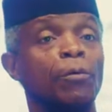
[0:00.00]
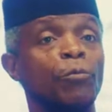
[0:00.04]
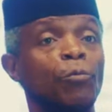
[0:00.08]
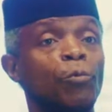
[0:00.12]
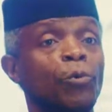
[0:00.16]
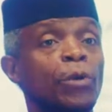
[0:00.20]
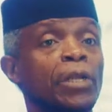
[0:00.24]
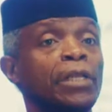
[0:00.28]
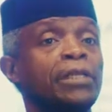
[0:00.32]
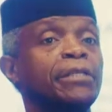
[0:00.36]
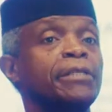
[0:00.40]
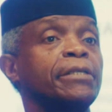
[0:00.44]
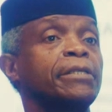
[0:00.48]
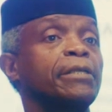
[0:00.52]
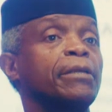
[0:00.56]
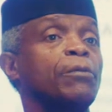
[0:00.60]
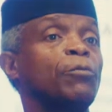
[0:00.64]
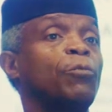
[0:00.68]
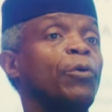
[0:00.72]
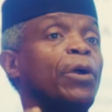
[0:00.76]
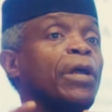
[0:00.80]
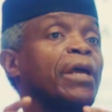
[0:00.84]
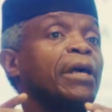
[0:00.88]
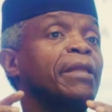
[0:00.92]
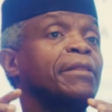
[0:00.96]

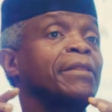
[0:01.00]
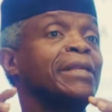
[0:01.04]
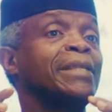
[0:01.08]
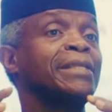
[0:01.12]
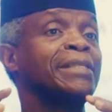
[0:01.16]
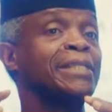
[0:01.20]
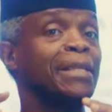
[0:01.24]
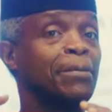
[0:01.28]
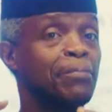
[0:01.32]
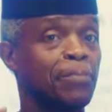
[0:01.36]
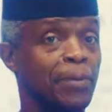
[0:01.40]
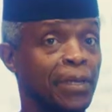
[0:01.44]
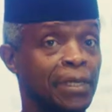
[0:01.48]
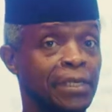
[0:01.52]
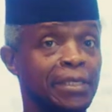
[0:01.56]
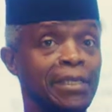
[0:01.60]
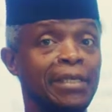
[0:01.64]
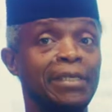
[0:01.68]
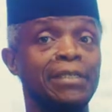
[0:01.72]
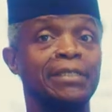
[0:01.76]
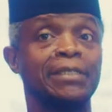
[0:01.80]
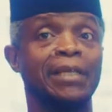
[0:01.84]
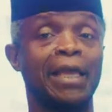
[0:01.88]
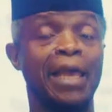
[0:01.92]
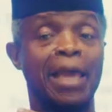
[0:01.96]
where the
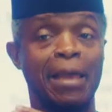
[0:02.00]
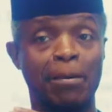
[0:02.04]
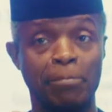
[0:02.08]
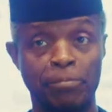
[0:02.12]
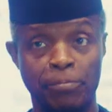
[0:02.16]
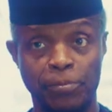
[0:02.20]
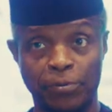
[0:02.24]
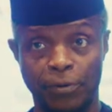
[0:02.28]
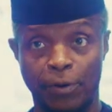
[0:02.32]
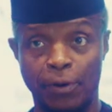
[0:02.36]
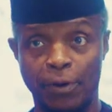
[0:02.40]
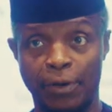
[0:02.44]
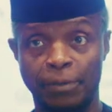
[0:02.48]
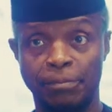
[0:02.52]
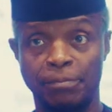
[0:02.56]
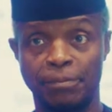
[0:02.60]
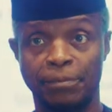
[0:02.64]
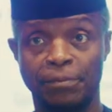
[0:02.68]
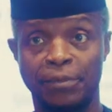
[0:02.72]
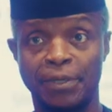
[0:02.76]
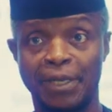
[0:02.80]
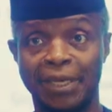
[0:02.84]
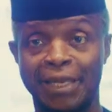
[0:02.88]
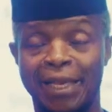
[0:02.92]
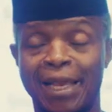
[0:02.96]
Japanese emperor
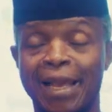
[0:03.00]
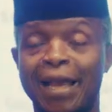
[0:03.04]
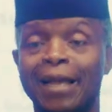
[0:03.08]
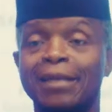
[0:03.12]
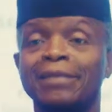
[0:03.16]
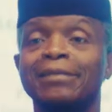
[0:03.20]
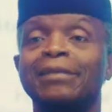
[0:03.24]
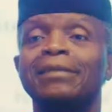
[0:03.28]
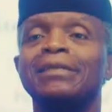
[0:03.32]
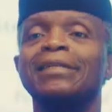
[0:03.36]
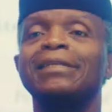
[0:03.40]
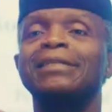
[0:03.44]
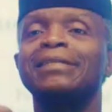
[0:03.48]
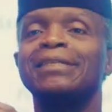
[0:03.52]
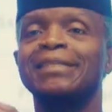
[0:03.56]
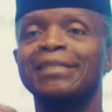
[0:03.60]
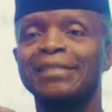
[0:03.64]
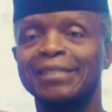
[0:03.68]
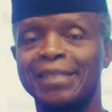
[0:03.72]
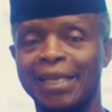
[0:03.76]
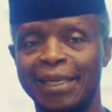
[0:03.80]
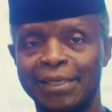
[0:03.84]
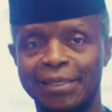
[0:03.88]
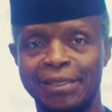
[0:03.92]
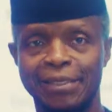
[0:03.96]
actually
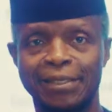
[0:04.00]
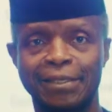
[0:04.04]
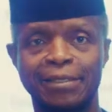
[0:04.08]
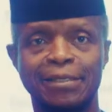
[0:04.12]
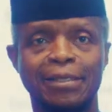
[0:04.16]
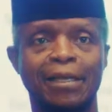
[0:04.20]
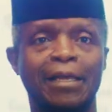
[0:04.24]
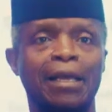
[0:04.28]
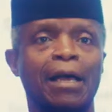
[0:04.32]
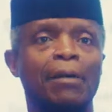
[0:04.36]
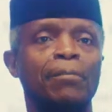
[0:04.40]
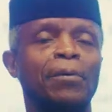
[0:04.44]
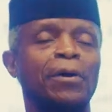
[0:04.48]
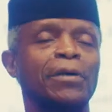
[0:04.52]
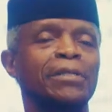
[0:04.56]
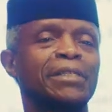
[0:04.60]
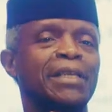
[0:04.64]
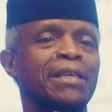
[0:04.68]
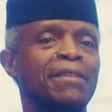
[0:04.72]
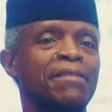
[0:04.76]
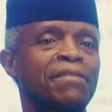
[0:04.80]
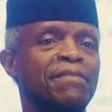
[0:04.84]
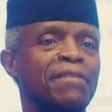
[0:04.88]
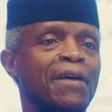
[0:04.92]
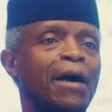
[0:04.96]
sent about
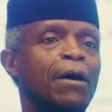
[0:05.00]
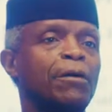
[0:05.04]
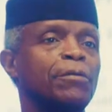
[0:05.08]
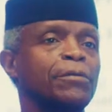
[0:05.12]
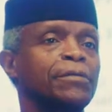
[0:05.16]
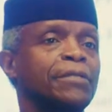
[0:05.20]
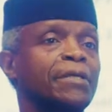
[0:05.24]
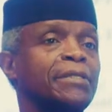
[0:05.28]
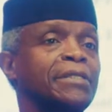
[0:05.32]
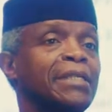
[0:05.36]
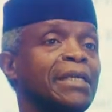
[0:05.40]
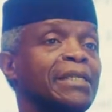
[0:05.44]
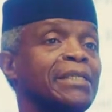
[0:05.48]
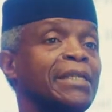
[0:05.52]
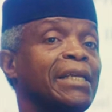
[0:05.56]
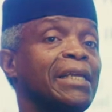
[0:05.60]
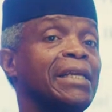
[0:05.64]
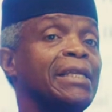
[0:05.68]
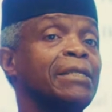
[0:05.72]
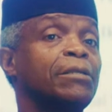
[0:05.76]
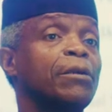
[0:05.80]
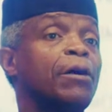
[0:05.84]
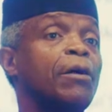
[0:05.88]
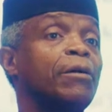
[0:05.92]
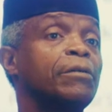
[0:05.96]

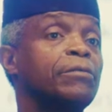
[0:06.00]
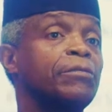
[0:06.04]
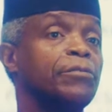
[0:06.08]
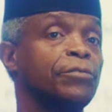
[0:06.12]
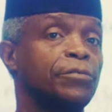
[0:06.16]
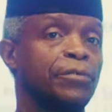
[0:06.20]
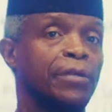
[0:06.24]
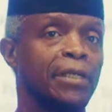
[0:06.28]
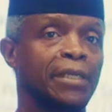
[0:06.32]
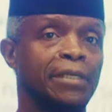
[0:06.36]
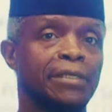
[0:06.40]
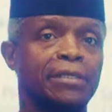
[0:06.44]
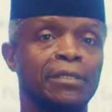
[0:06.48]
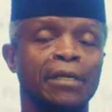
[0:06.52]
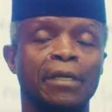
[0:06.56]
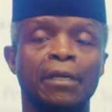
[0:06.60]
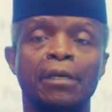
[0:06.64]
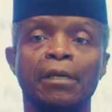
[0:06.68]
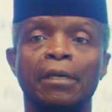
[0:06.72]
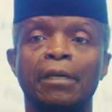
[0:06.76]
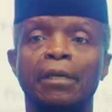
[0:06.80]
1,800